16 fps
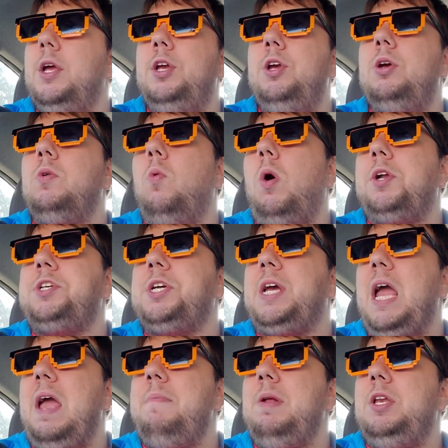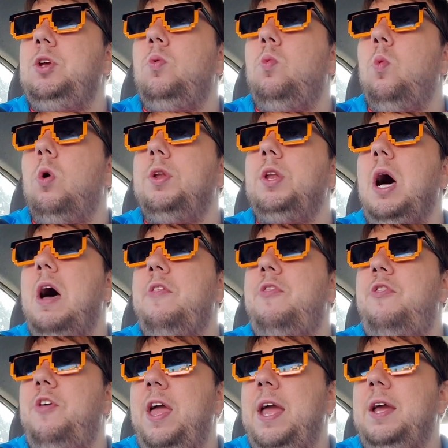You can watch the game, and you would not
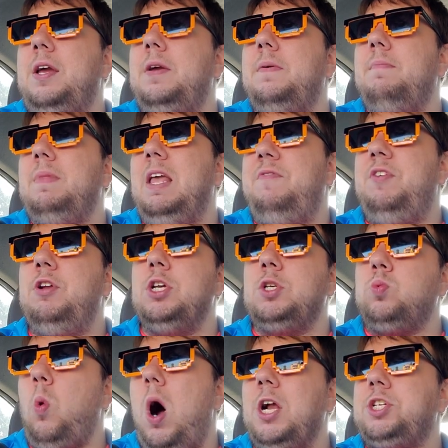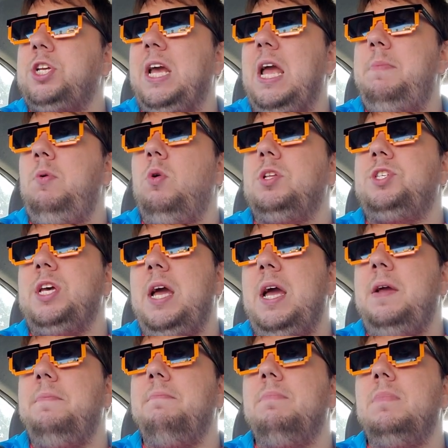think, if you just watched the game, you wouldn't
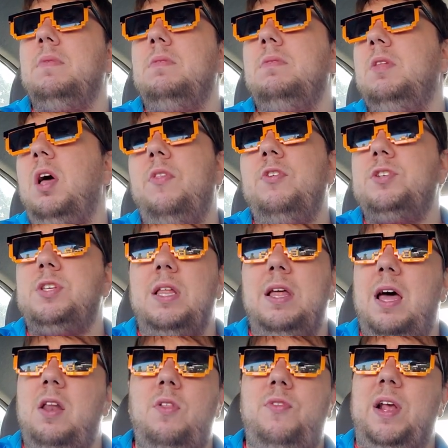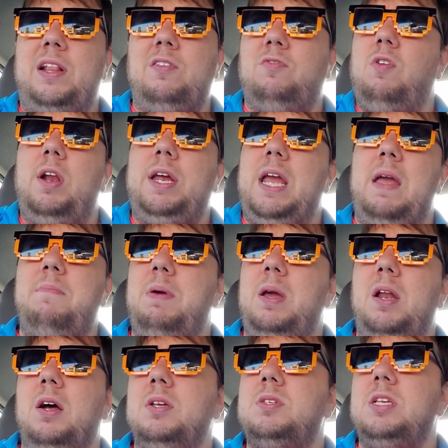say, no, this. I don't think the running game
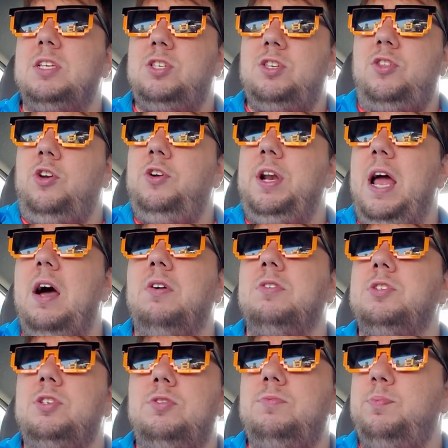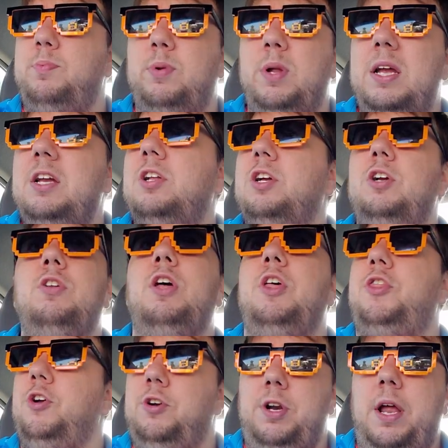beat us. It's third downs. Clearly
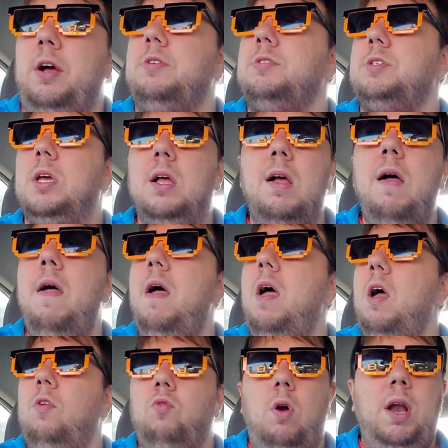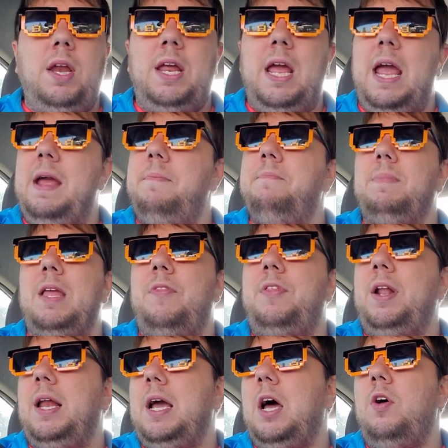third downs. Running game, I
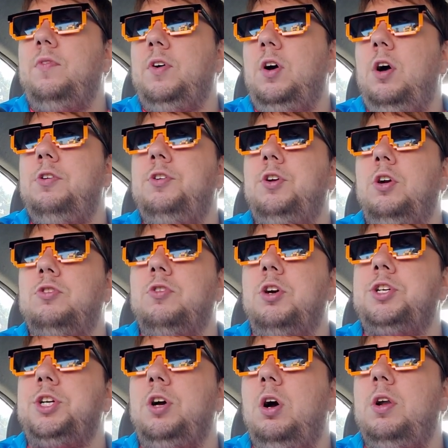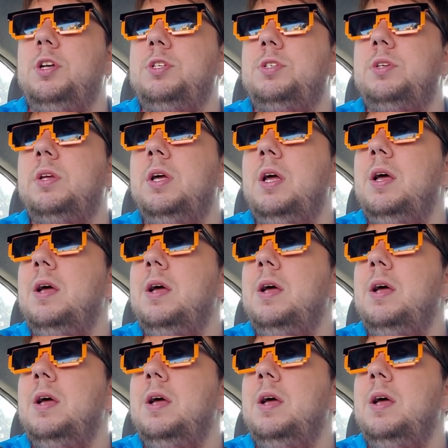think they got over 100 yards rushing on us.